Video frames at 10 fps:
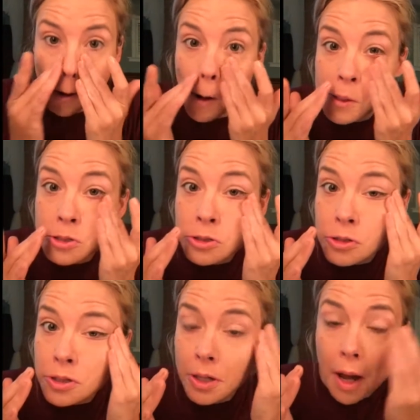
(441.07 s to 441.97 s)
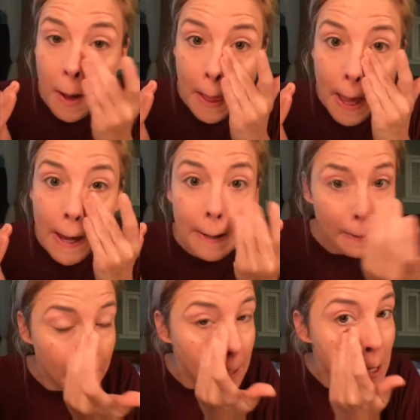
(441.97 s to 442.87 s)
contour and highlight
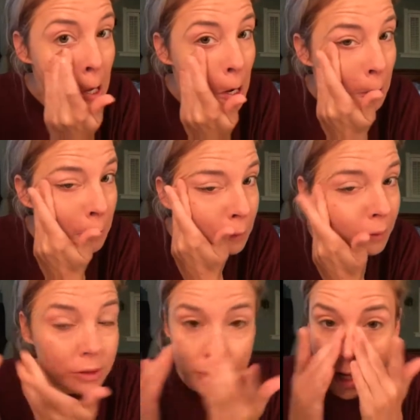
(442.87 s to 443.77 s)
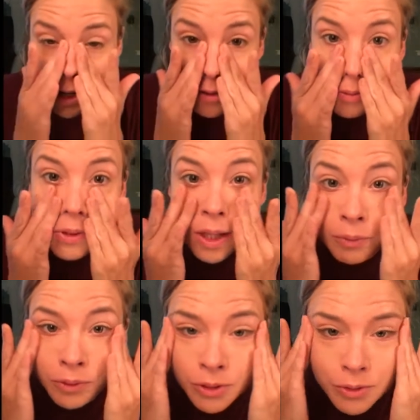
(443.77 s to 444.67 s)
and all that good jazz, which
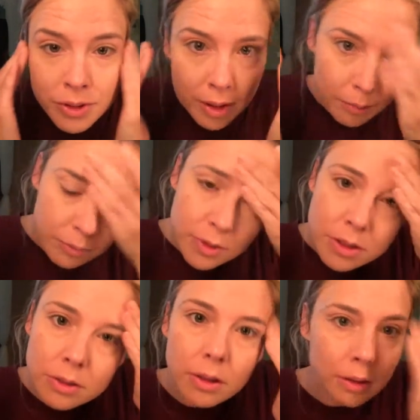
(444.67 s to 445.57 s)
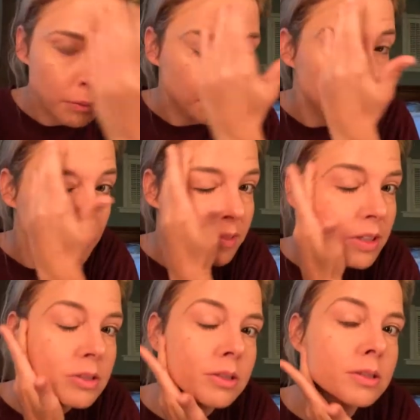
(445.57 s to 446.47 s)
I will do some just so that my
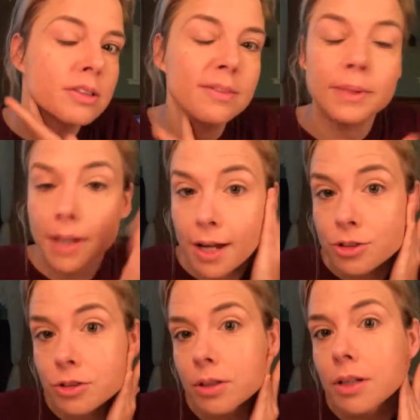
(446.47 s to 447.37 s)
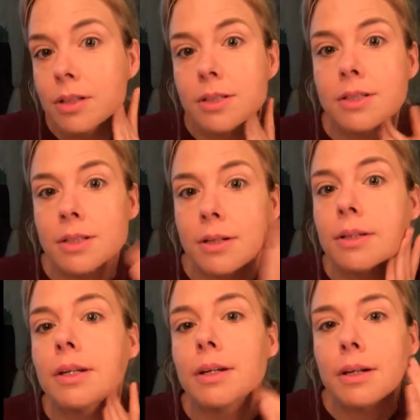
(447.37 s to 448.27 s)
face looks a little bit natural, not
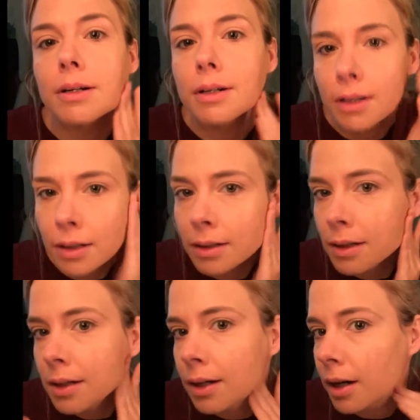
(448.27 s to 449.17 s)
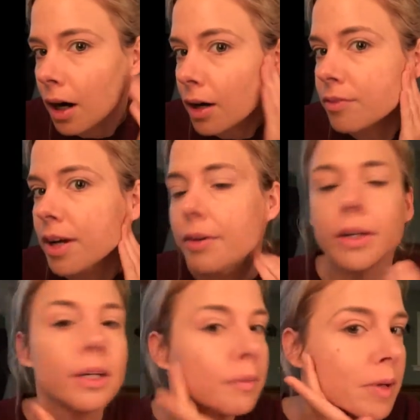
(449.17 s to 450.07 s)
necessarily to carve
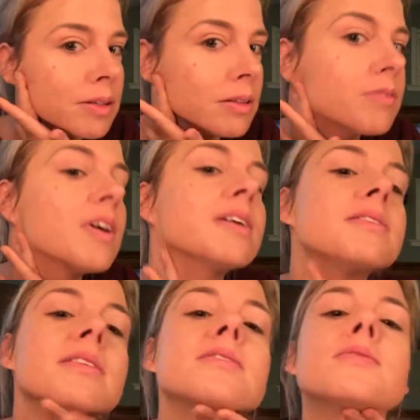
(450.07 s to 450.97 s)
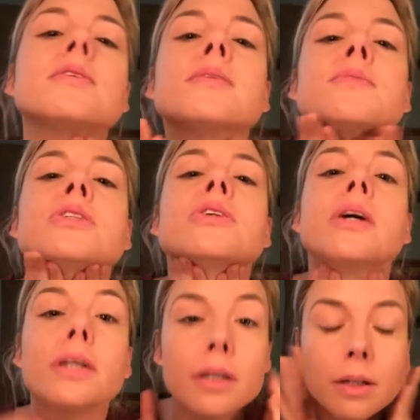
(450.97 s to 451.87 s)
out any amazing face, because really I'm just
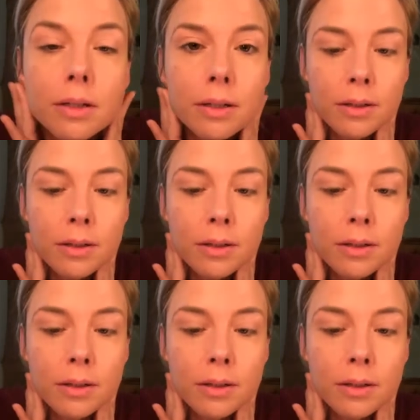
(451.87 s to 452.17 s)
trying to